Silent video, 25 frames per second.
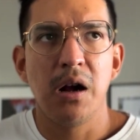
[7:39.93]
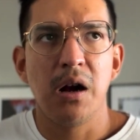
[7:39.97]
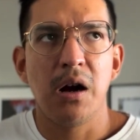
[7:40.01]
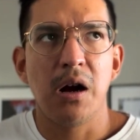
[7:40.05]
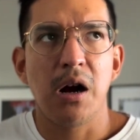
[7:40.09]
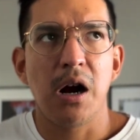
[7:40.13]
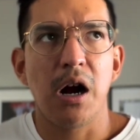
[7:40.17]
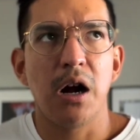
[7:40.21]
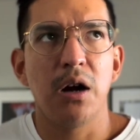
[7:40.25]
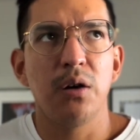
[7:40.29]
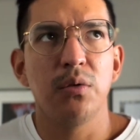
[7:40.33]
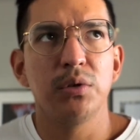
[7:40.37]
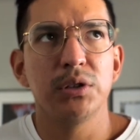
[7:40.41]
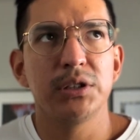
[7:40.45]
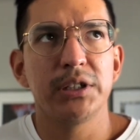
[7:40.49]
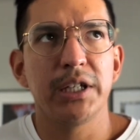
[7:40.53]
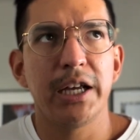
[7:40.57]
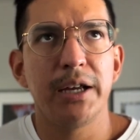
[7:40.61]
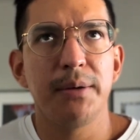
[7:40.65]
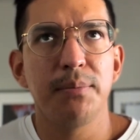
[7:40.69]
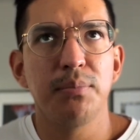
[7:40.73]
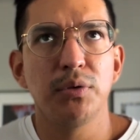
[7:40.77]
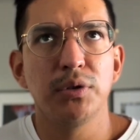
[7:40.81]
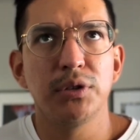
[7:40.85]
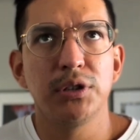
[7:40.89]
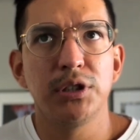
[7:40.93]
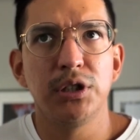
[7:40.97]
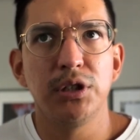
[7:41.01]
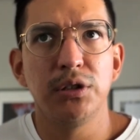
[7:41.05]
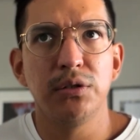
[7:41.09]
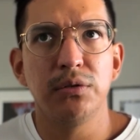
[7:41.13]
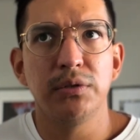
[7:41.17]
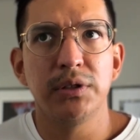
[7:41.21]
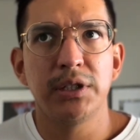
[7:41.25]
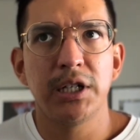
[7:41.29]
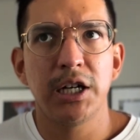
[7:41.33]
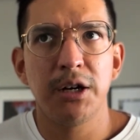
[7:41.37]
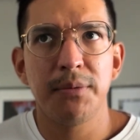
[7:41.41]
I was able
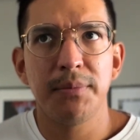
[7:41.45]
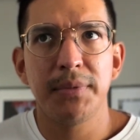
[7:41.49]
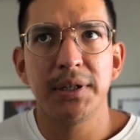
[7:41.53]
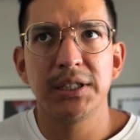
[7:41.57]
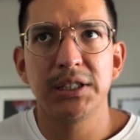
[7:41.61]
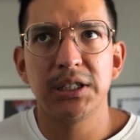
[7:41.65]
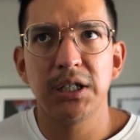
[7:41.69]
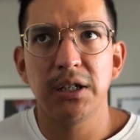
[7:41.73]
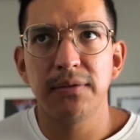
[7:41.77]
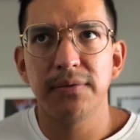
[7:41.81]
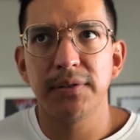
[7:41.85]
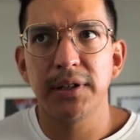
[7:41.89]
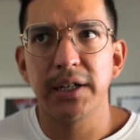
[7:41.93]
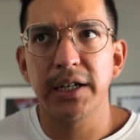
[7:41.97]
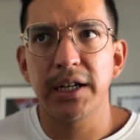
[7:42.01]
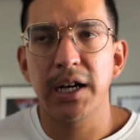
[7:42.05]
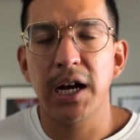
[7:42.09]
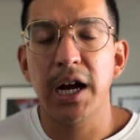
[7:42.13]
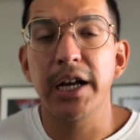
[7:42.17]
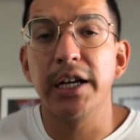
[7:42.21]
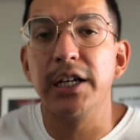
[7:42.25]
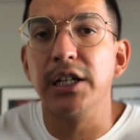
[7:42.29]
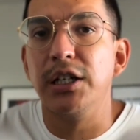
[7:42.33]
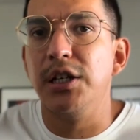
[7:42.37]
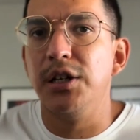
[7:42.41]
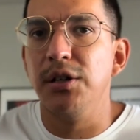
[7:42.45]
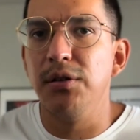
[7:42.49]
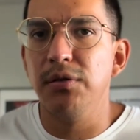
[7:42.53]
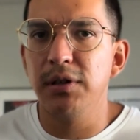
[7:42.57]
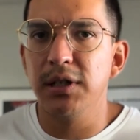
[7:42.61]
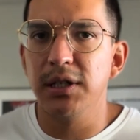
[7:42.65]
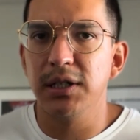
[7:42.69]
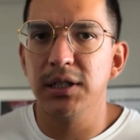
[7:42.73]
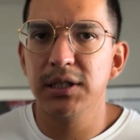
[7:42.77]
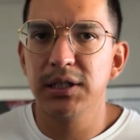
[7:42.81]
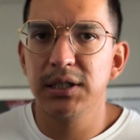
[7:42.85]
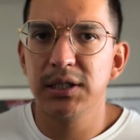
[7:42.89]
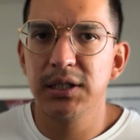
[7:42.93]
to tell myself, I could do
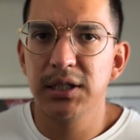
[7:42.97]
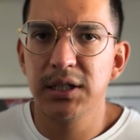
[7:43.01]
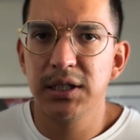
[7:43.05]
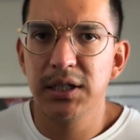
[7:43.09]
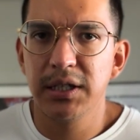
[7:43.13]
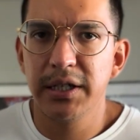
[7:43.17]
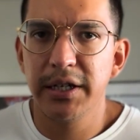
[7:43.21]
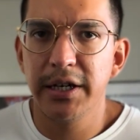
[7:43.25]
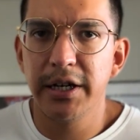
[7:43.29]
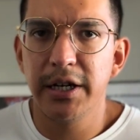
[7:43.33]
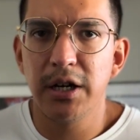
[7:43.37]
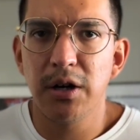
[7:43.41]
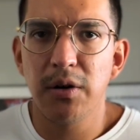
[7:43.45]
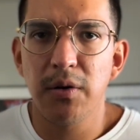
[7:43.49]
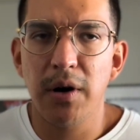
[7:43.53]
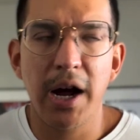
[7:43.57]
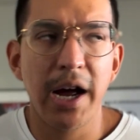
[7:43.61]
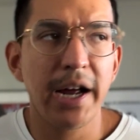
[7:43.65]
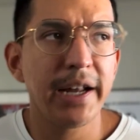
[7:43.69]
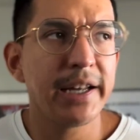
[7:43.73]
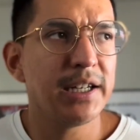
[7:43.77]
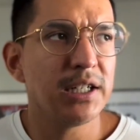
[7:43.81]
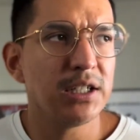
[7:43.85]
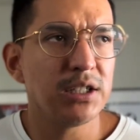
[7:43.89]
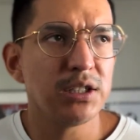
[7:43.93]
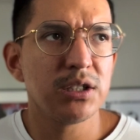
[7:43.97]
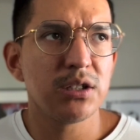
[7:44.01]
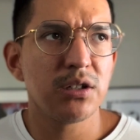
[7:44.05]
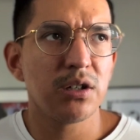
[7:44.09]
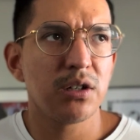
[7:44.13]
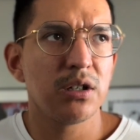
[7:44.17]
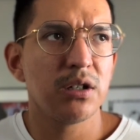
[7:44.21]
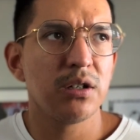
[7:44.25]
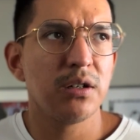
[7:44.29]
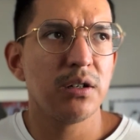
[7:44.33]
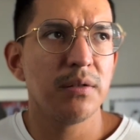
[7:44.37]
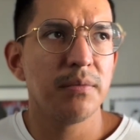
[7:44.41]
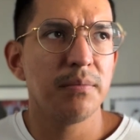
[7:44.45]
this. I can
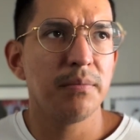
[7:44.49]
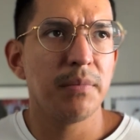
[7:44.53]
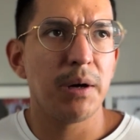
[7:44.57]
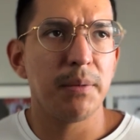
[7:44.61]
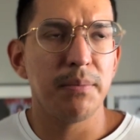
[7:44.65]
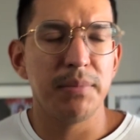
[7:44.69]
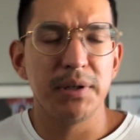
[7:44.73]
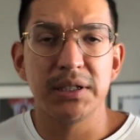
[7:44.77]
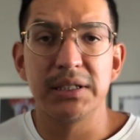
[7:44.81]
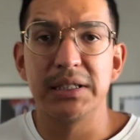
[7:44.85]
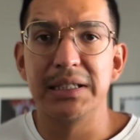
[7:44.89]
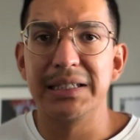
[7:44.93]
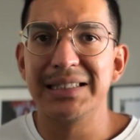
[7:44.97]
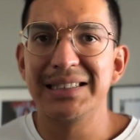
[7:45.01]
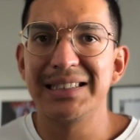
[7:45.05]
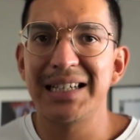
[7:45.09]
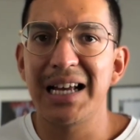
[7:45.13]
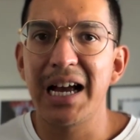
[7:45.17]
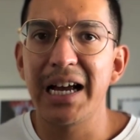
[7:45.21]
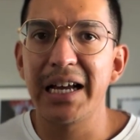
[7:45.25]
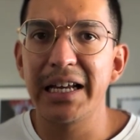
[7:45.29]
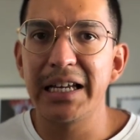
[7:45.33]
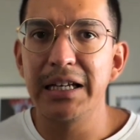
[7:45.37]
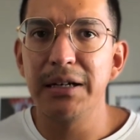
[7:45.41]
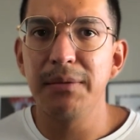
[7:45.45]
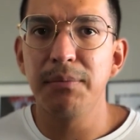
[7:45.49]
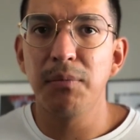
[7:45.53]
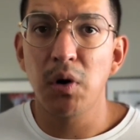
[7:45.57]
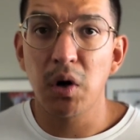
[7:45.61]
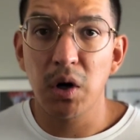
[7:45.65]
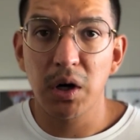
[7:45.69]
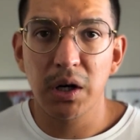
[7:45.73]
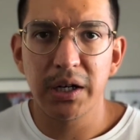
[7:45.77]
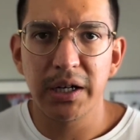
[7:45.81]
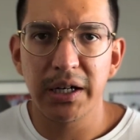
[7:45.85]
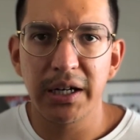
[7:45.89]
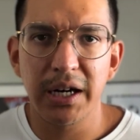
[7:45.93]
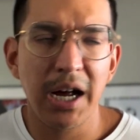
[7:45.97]
start my business. I can
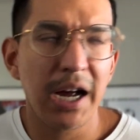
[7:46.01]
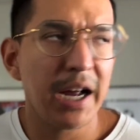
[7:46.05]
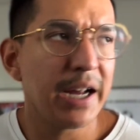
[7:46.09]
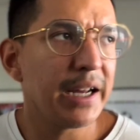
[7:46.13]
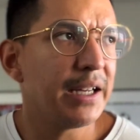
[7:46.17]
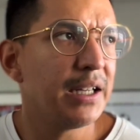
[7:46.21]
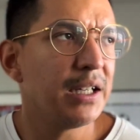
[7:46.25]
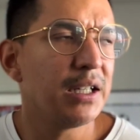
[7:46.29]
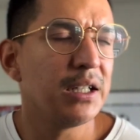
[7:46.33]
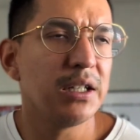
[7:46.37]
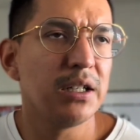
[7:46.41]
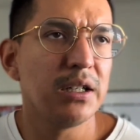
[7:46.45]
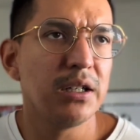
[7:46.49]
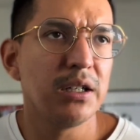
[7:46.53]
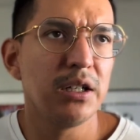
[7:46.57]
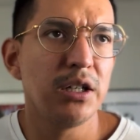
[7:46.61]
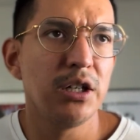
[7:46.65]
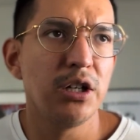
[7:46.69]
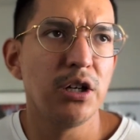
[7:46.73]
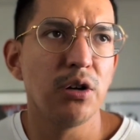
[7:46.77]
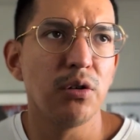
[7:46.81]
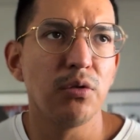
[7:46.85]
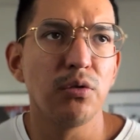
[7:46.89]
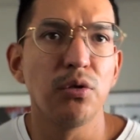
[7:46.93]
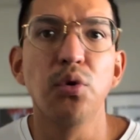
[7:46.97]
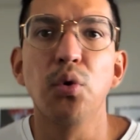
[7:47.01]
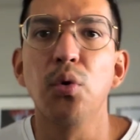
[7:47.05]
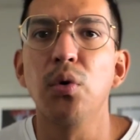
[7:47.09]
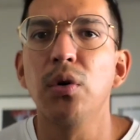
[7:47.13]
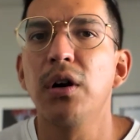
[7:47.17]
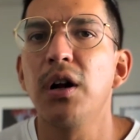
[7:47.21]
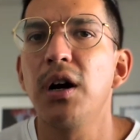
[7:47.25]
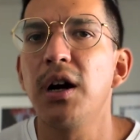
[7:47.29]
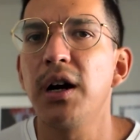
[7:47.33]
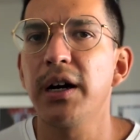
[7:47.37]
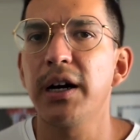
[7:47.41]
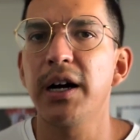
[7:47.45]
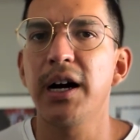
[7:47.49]
market. I can, door
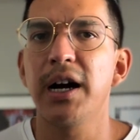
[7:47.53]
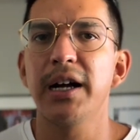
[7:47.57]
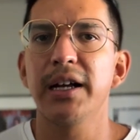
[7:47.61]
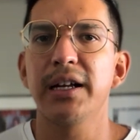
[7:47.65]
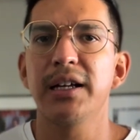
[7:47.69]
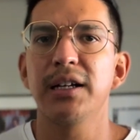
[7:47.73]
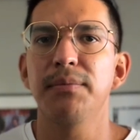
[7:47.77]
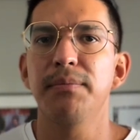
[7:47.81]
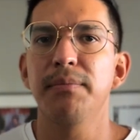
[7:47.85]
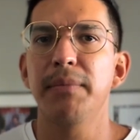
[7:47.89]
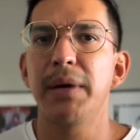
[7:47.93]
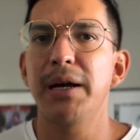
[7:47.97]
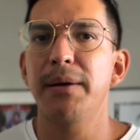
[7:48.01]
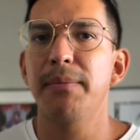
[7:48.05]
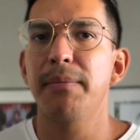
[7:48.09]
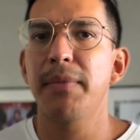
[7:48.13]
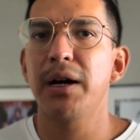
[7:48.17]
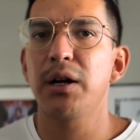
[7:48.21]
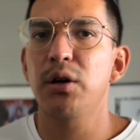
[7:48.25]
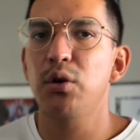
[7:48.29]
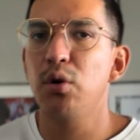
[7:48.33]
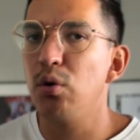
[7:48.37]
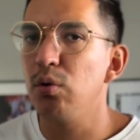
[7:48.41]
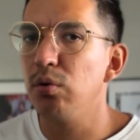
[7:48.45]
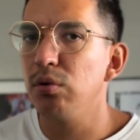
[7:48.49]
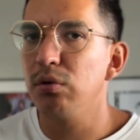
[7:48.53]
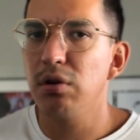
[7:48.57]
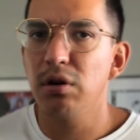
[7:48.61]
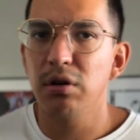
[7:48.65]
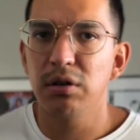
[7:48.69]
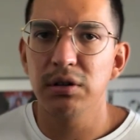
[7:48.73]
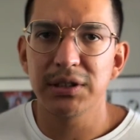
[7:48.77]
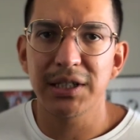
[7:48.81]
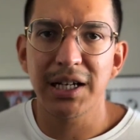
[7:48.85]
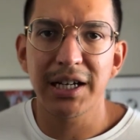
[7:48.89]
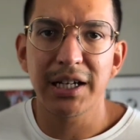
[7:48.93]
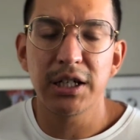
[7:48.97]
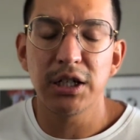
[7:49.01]
knock. I can make my cold
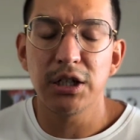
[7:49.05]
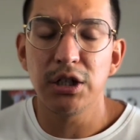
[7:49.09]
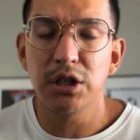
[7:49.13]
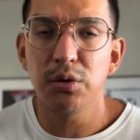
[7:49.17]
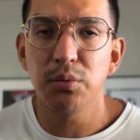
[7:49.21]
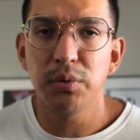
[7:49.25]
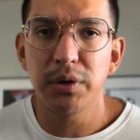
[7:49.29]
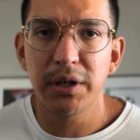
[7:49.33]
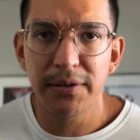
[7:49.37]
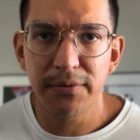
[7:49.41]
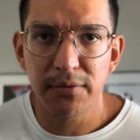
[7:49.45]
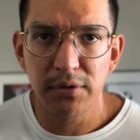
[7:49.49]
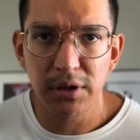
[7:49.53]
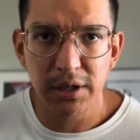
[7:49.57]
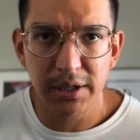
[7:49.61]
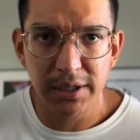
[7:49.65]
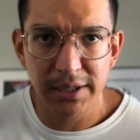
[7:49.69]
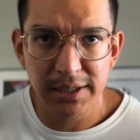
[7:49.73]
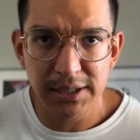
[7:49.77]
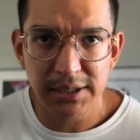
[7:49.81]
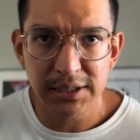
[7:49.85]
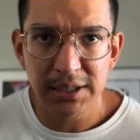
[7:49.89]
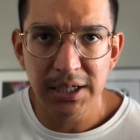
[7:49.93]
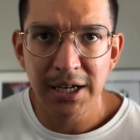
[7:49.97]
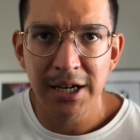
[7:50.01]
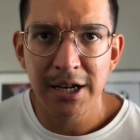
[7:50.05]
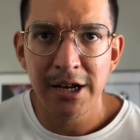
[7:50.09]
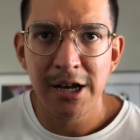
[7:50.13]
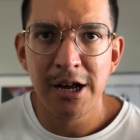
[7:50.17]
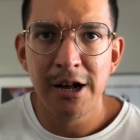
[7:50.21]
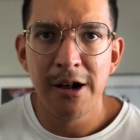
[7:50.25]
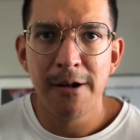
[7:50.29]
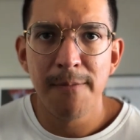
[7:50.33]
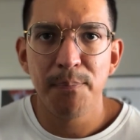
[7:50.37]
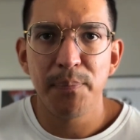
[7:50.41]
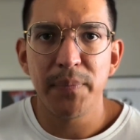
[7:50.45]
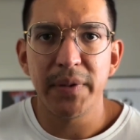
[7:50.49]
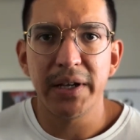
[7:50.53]
calls. I can do whatever it is,
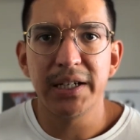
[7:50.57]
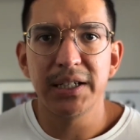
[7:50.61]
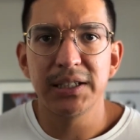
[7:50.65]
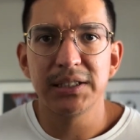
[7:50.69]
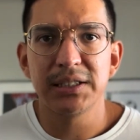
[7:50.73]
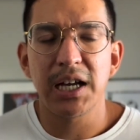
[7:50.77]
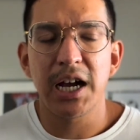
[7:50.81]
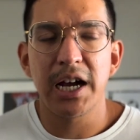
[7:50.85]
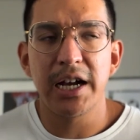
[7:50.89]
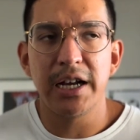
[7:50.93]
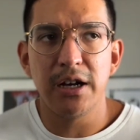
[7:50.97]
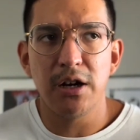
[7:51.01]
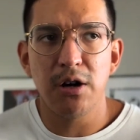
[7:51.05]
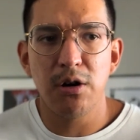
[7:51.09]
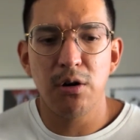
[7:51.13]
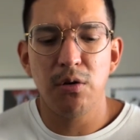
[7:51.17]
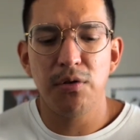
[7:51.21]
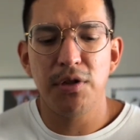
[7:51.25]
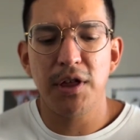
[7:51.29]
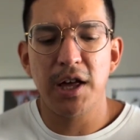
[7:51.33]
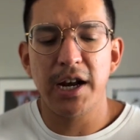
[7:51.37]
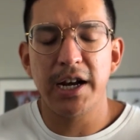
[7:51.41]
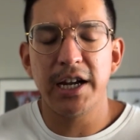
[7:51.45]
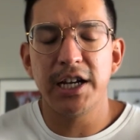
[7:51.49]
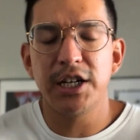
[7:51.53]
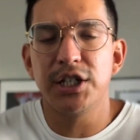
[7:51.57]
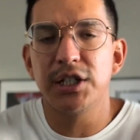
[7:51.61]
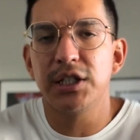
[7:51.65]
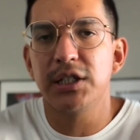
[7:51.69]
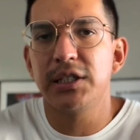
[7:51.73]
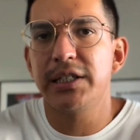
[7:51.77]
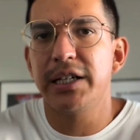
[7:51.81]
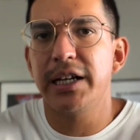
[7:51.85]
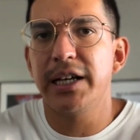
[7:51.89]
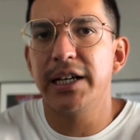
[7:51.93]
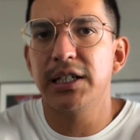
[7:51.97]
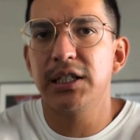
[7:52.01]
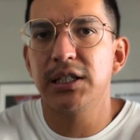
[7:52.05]
because I know that it just
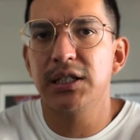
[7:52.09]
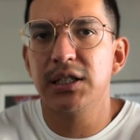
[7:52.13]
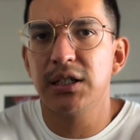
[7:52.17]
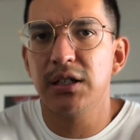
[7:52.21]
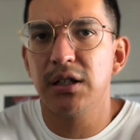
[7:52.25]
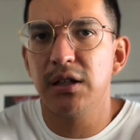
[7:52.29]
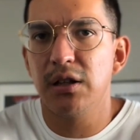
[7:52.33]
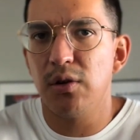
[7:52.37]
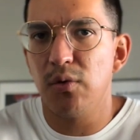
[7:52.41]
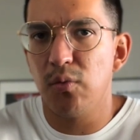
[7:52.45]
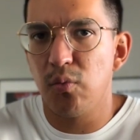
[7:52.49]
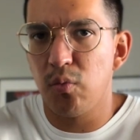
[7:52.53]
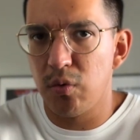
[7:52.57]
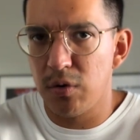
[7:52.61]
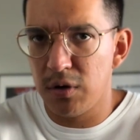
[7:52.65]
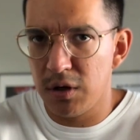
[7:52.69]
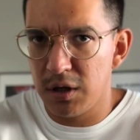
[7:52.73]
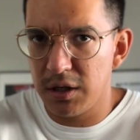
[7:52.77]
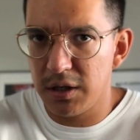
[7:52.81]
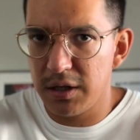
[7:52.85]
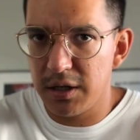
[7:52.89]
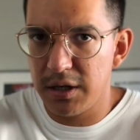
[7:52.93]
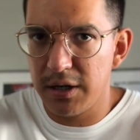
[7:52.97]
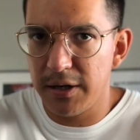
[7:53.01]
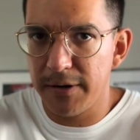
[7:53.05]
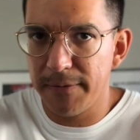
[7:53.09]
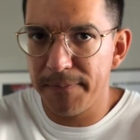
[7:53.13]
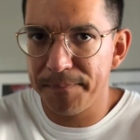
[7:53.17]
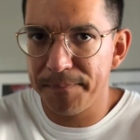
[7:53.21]
takes the work